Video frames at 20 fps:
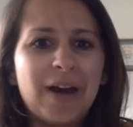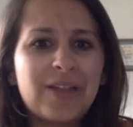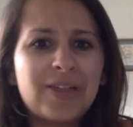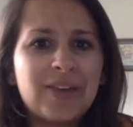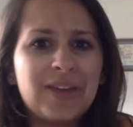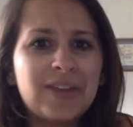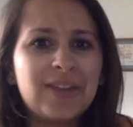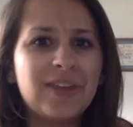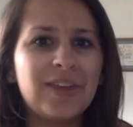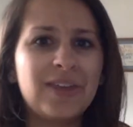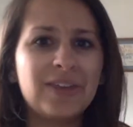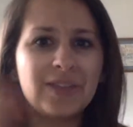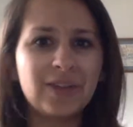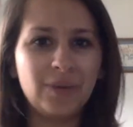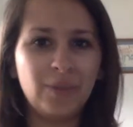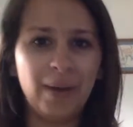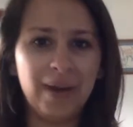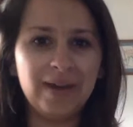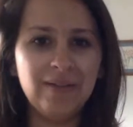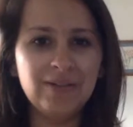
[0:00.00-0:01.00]
think that
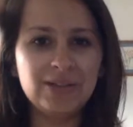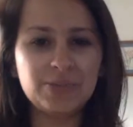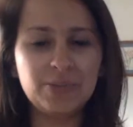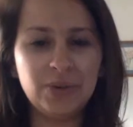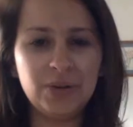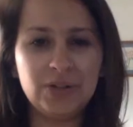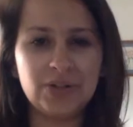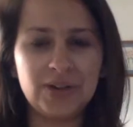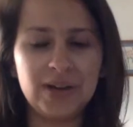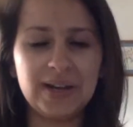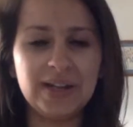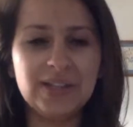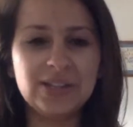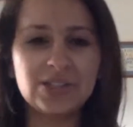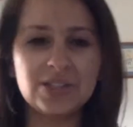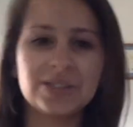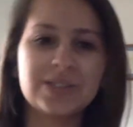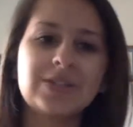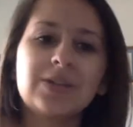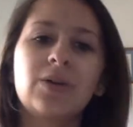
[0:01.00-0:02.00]
the way it was portrayed
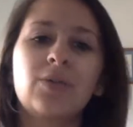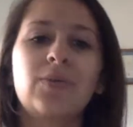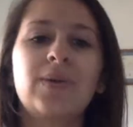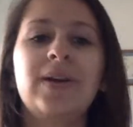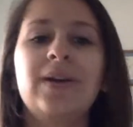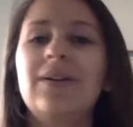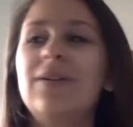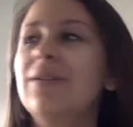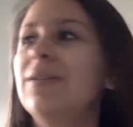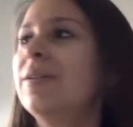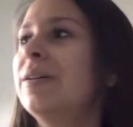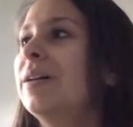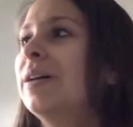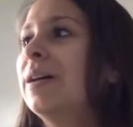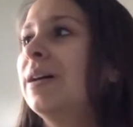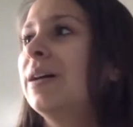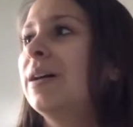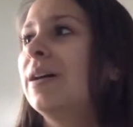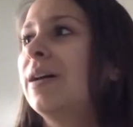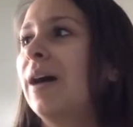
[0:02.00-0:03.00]
is just so real.
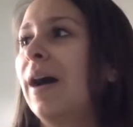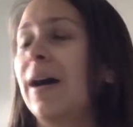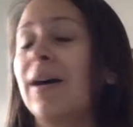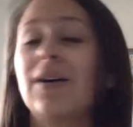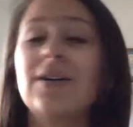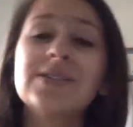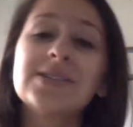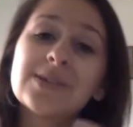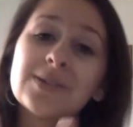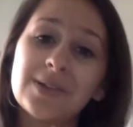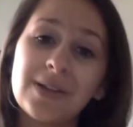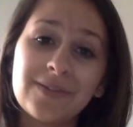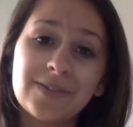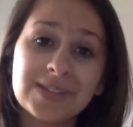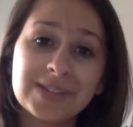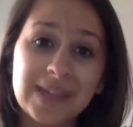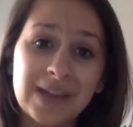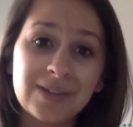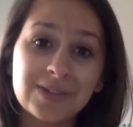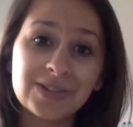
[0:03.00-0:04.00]
I also love the
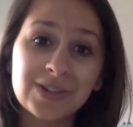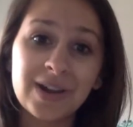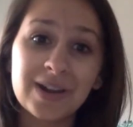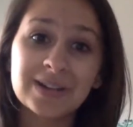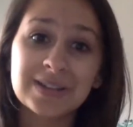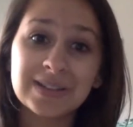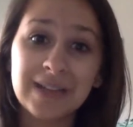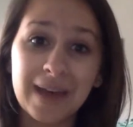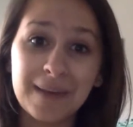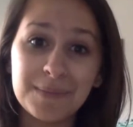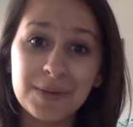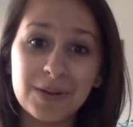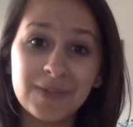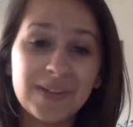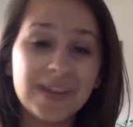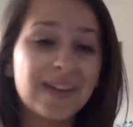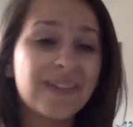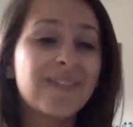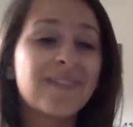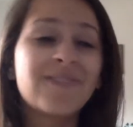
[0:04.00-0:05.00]
soundtrack to that
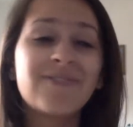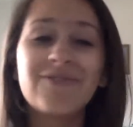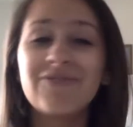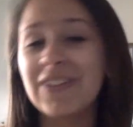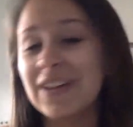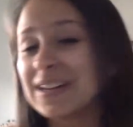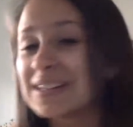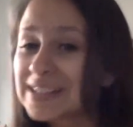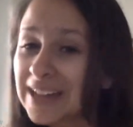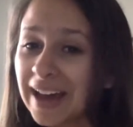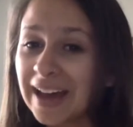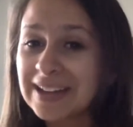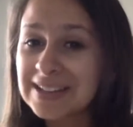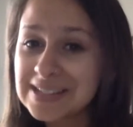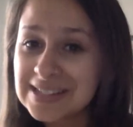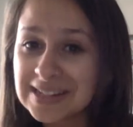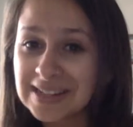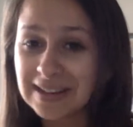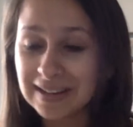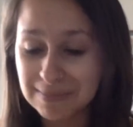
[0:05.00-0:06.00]
movie.
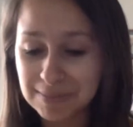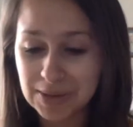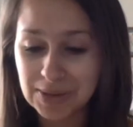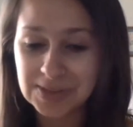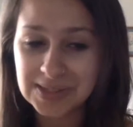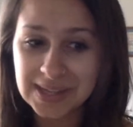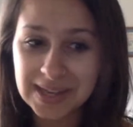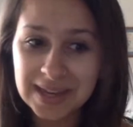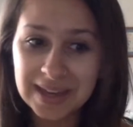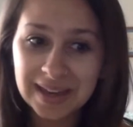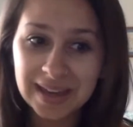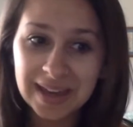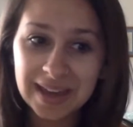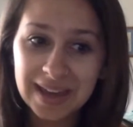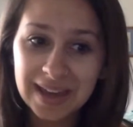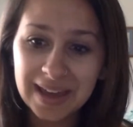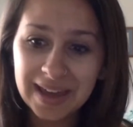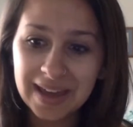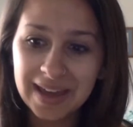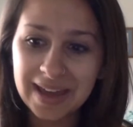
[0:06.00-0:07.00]
Fantastic music,
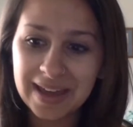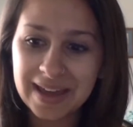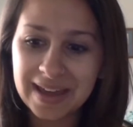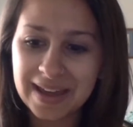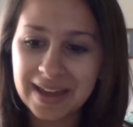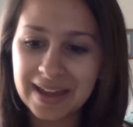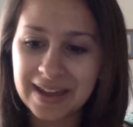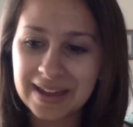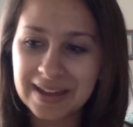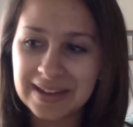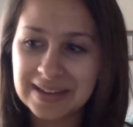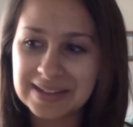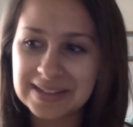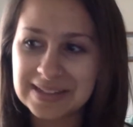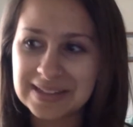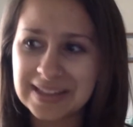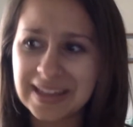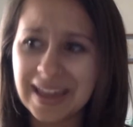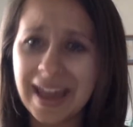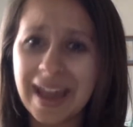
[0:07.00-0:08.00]
and
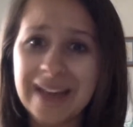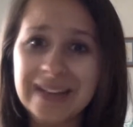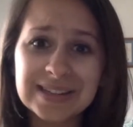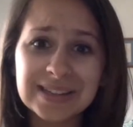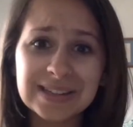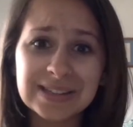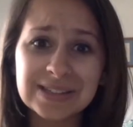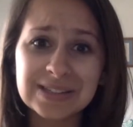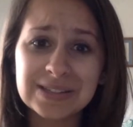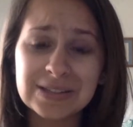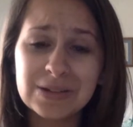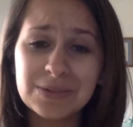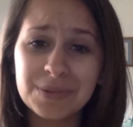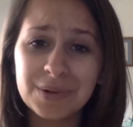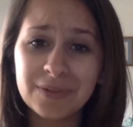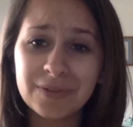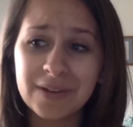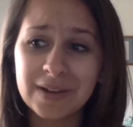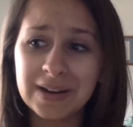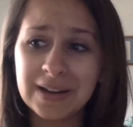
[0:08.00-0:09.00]
the acting is
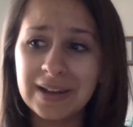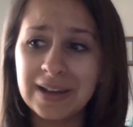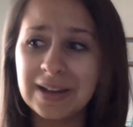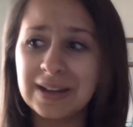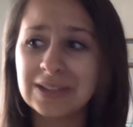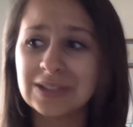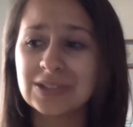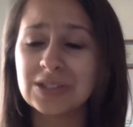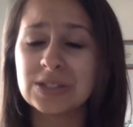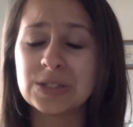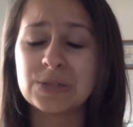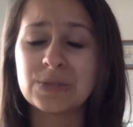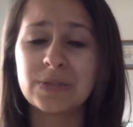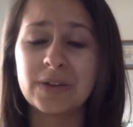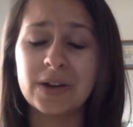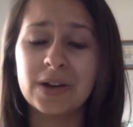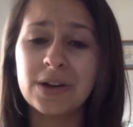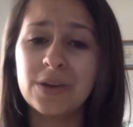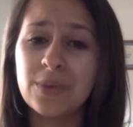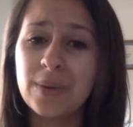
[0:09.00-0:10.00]
super funny, and it's just
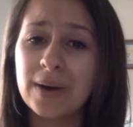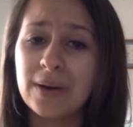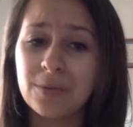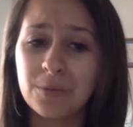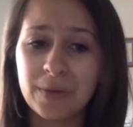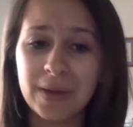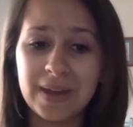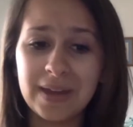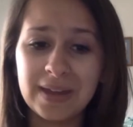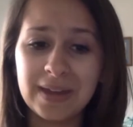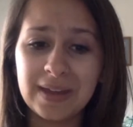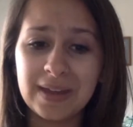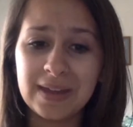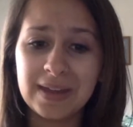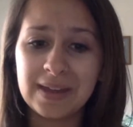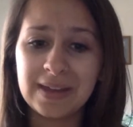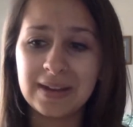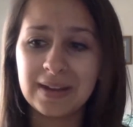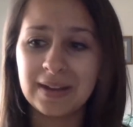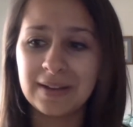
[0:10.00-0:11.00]
very well
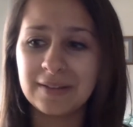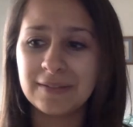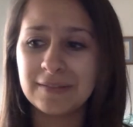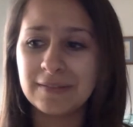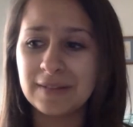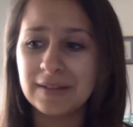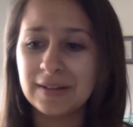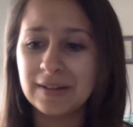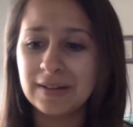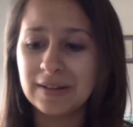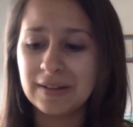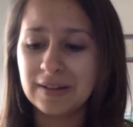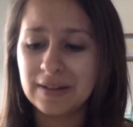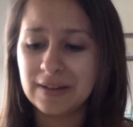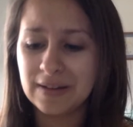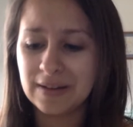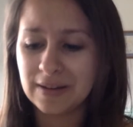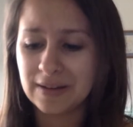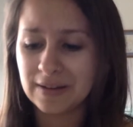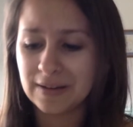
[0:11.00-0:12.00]
written,
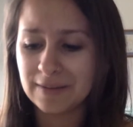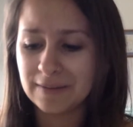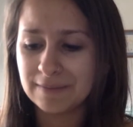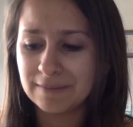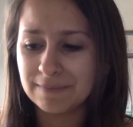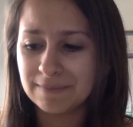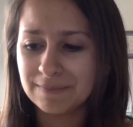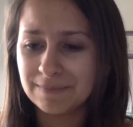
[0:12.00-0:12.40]
and